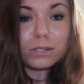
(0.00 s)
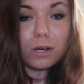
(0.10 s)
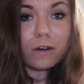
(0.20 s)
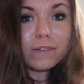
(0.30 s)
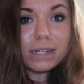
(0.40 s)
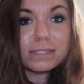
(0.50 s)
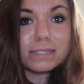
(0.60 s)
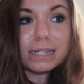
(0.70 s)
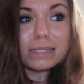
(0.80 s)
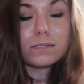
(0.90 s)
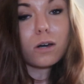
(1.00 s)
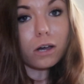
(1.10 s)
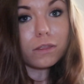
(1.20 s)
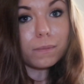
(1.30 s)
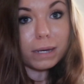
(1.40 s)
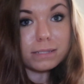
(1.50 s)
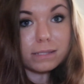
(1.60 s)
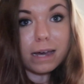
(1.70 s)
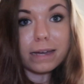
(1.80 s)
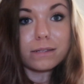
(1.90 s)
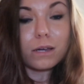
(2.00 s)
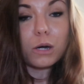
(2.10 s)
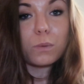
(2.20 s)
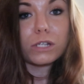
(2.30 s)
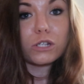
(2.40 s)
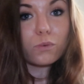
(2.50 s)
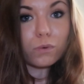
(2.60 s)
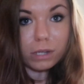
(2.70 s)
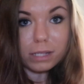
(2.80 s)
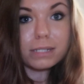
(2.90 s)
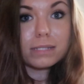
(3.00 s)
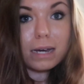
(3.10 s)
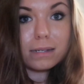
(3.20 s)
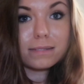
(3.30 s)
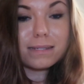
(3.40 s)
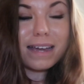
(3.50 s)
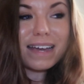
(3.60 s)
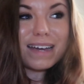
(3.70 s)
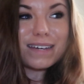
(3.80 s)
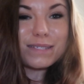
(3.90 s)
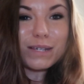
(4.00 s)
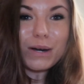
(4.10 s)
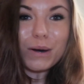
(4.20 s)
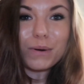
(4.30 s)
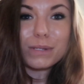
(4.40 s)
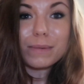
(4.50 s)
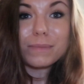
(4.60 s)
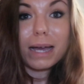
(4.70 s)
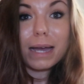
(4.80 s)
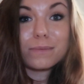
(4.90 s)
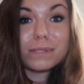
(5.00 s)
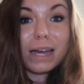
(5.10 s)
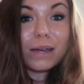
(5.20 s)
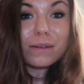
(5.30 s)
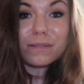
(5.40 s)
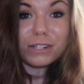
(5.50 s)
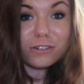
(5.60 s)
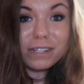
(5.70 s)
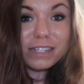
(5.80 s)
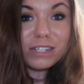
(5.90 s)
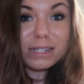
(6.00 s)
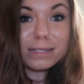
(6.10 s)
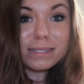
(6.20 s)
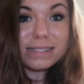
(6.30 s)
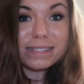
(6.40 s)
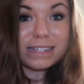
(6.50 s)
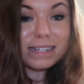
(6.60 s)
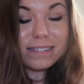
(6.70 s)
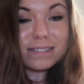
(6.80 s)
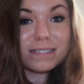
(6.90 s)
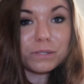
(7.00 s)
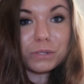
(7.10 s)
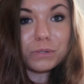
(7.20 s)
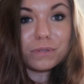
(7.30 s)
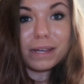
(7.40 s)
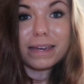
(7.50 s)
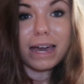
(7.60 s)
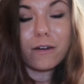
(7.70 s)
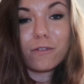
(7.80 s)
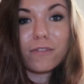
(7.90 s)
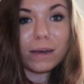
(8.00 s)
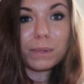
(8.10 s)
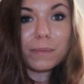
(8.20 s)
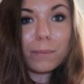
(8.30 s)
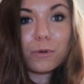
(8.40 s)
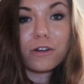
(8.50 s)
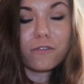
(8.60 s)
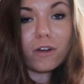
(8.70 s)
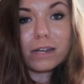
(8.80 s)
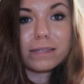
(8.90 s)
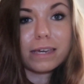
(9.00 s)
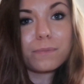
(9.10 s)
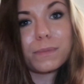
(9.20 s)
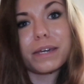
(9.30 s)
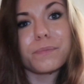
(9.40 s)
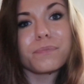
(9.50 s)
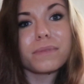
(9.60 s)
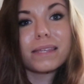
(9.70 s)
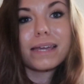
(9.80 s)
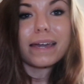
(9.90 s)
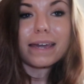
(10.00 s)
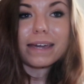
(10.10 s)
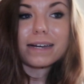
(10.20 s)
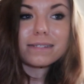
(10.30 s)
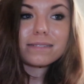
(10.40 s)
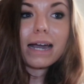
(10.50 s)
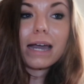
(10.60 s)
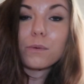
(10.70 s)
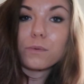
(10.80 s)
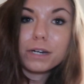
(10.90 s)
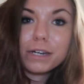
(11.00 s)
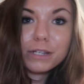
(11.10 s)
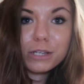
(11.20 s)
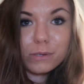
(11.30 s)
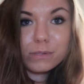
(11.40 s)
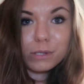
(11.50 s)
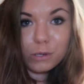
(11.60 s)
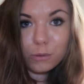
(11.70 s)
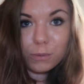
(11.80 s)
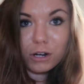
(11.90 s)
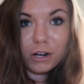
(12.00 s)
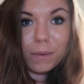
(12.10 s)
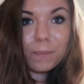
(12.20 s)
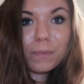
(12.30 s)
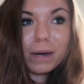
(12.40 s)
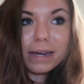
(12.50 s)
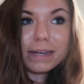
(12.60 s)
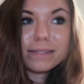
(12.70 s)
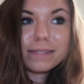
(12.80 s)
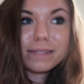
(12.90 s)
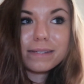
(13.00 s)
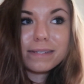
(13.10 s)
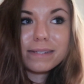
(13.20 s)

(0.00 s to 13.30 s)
office is on the bus line, which really sucks. So sometimes I literally just need to like have a family member or a friend take me, and I would use Uber, but